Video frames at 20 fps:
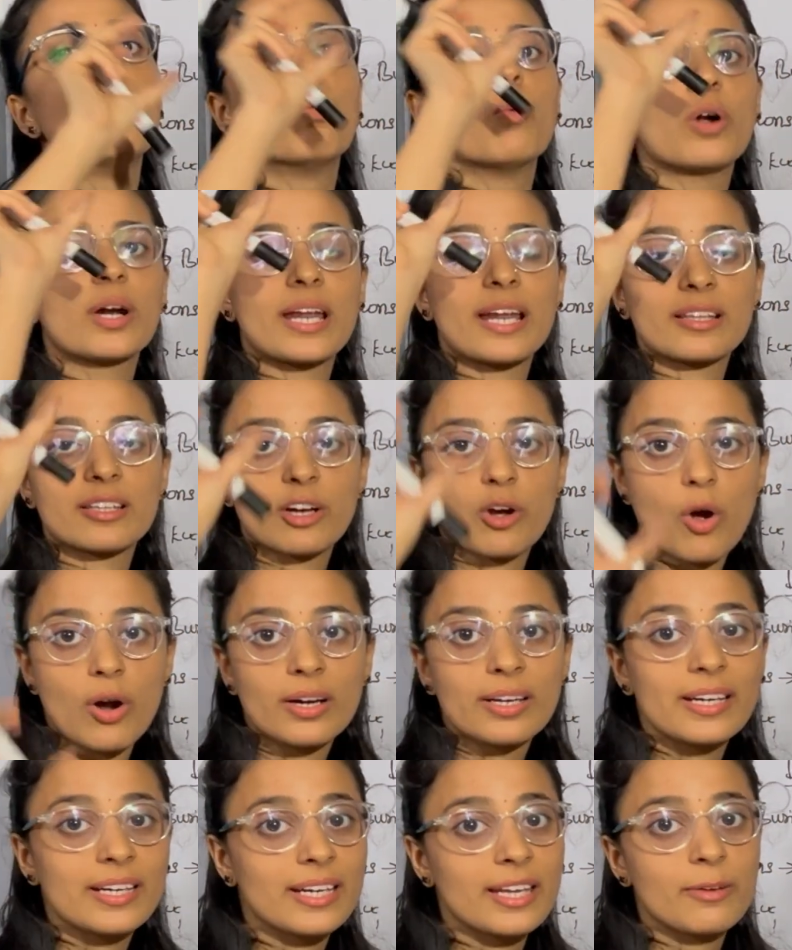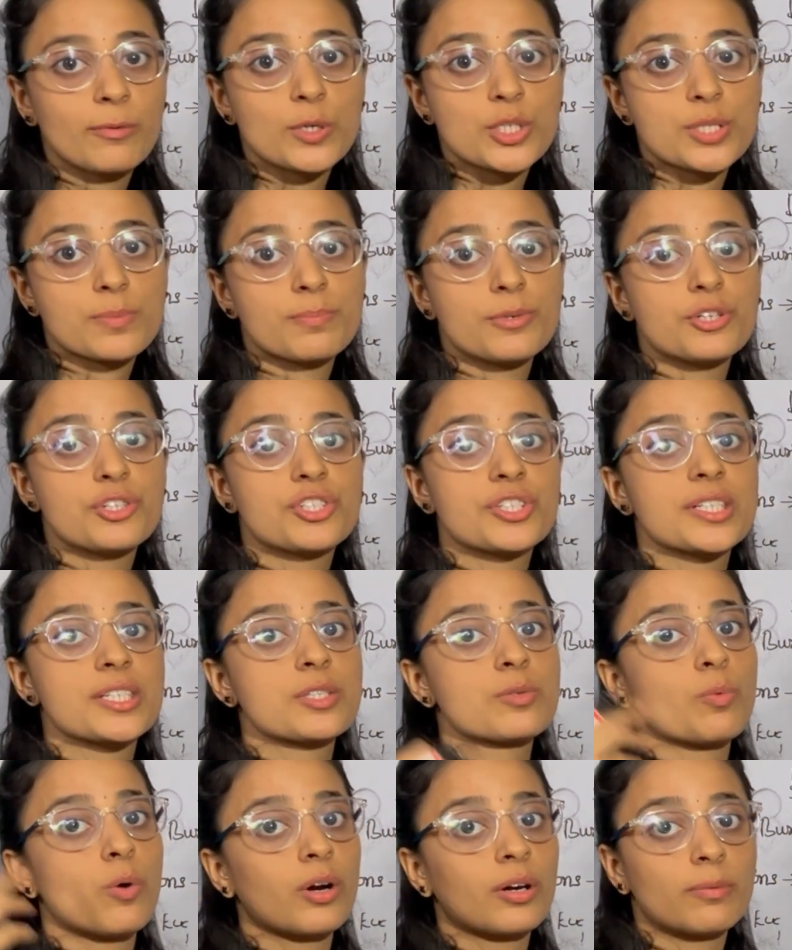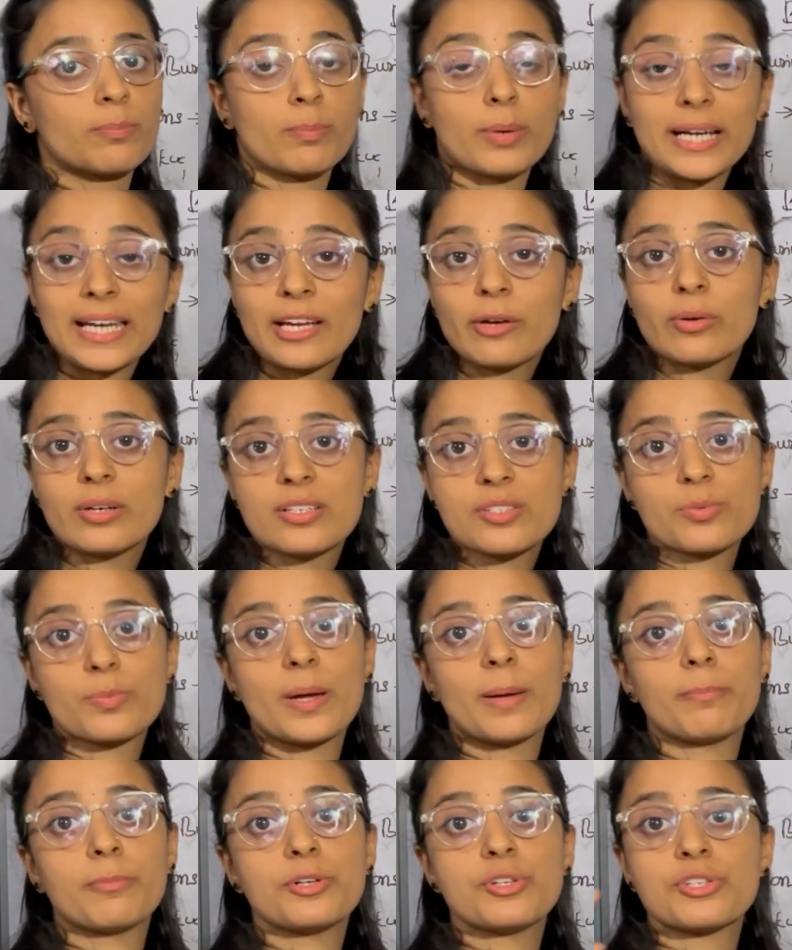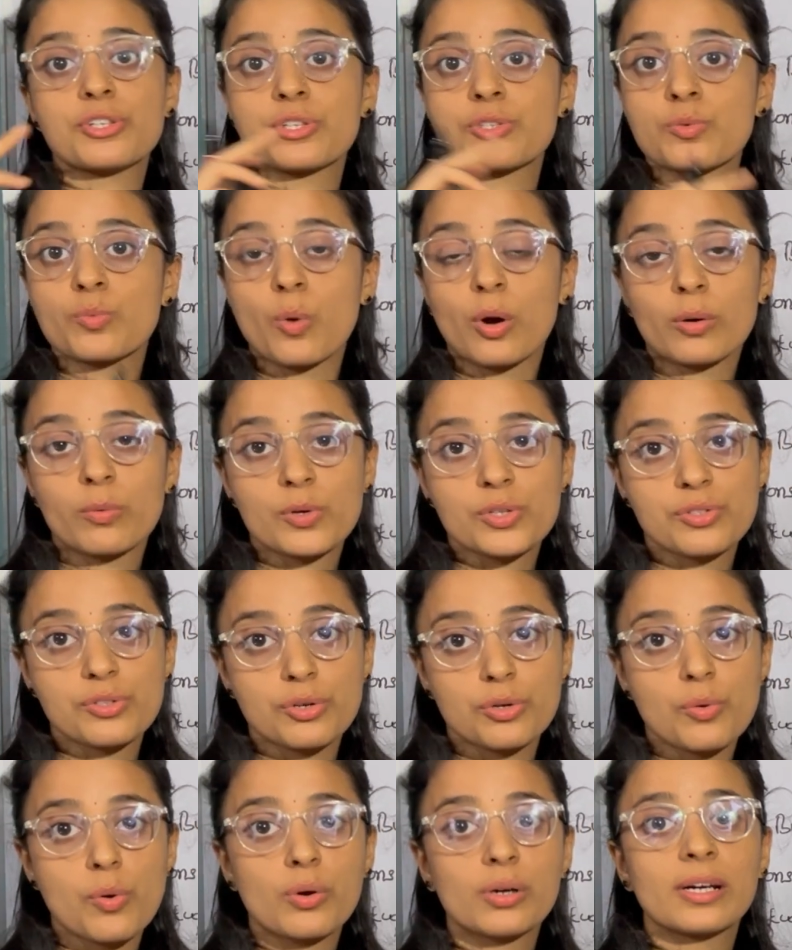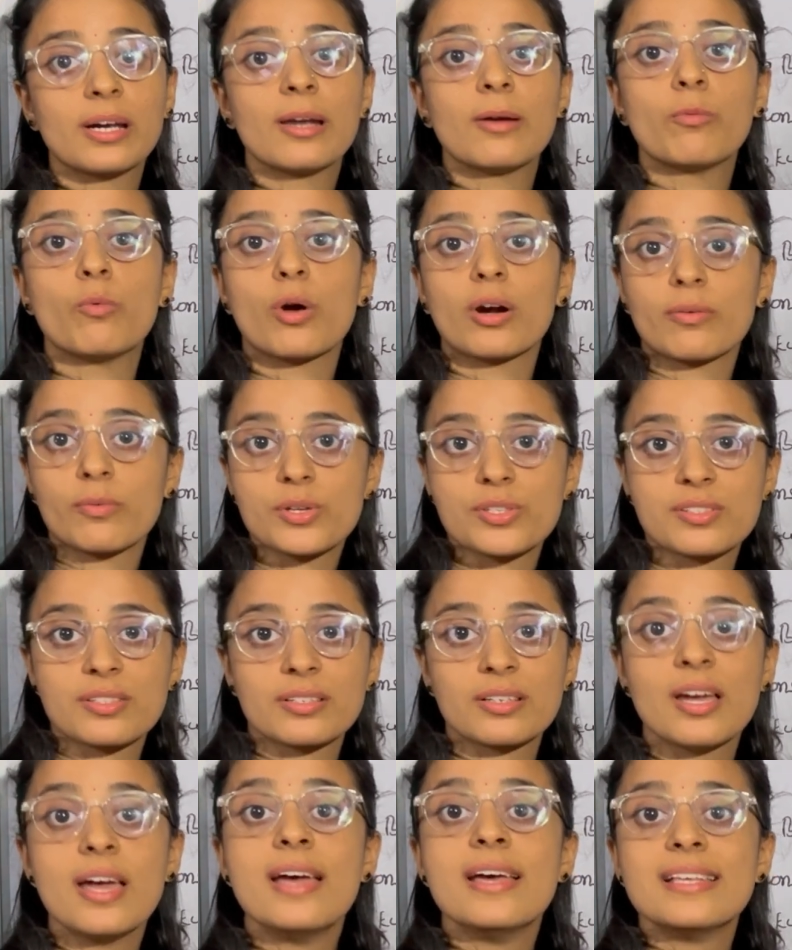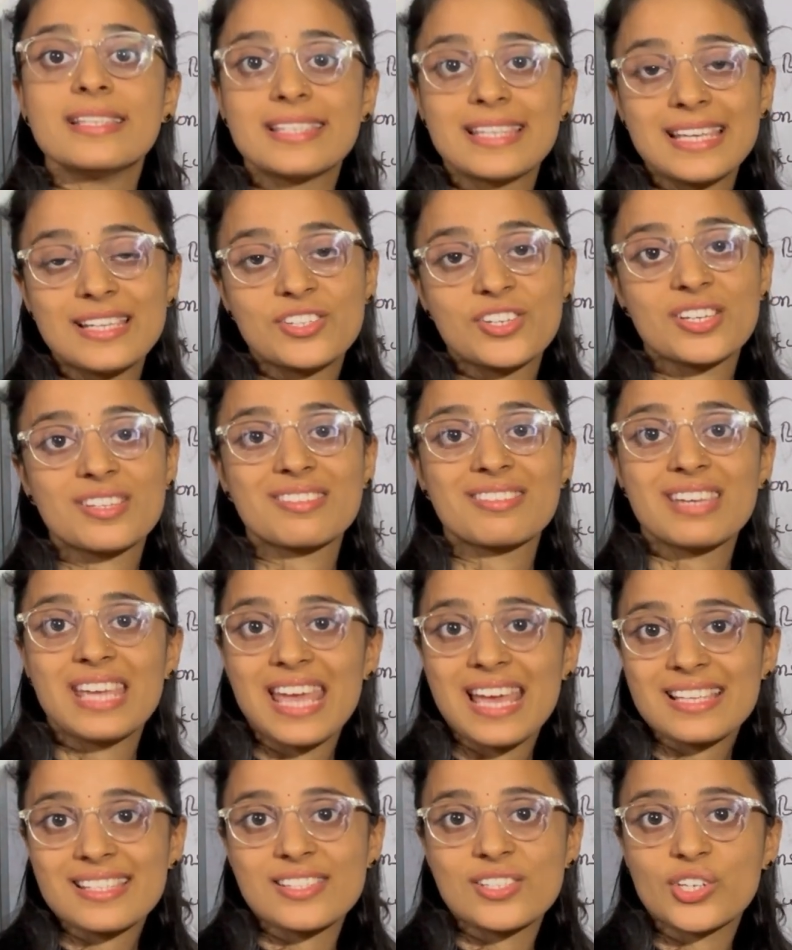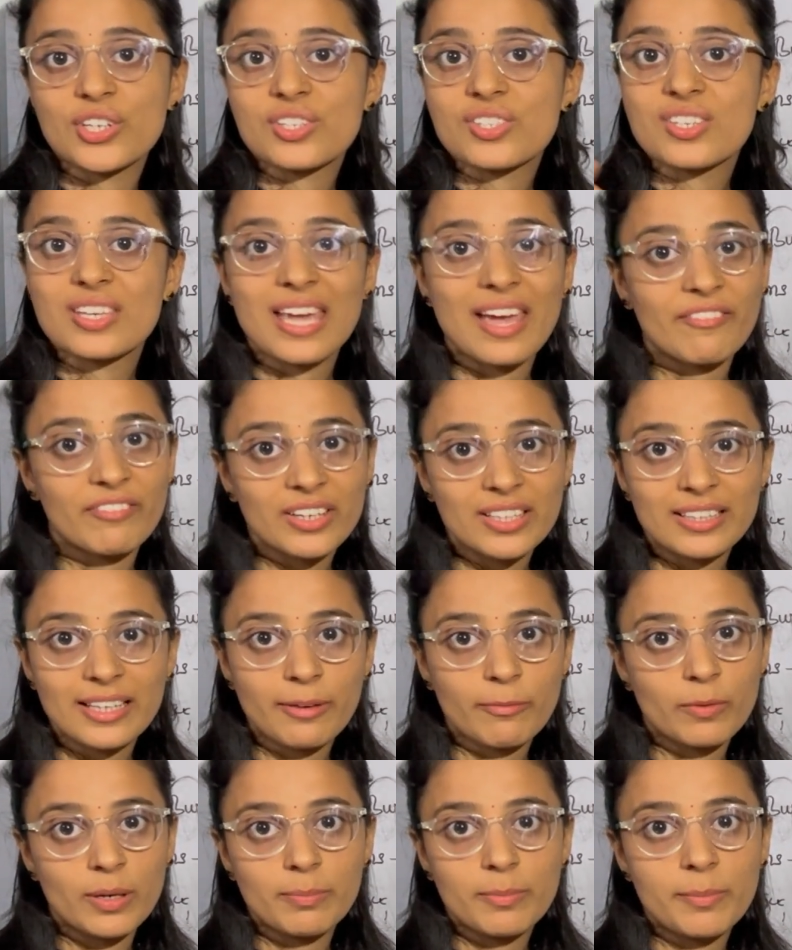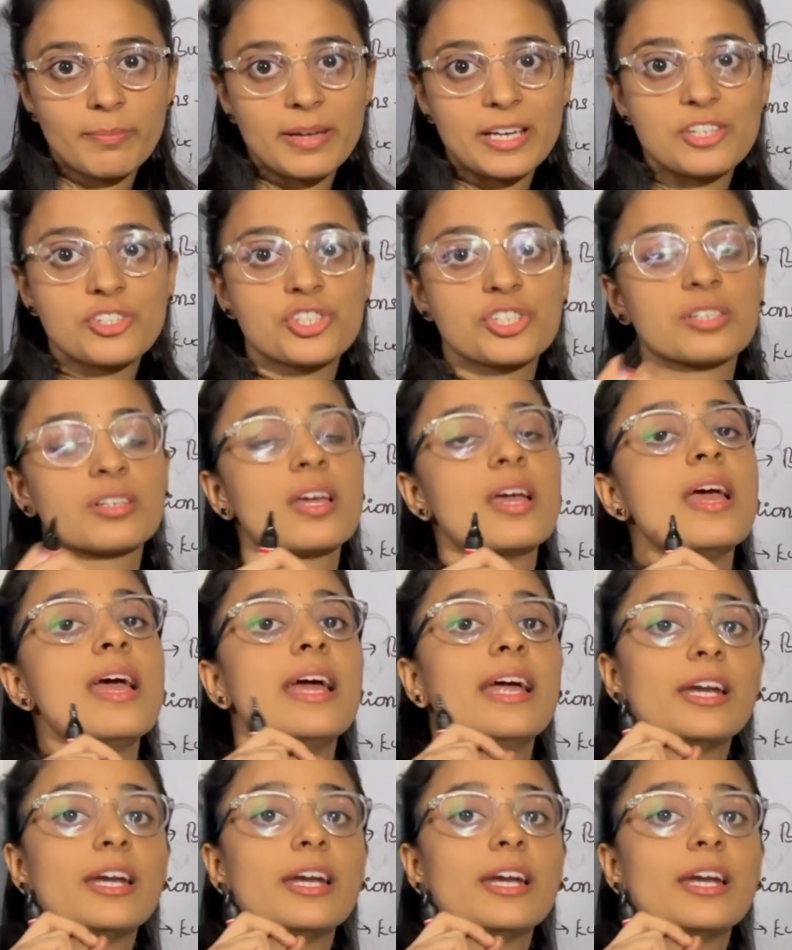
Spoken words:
what are the quantity was purchased, what particulars were purchased, what was the total, what was the CGST, SGST, everything will be mentioned.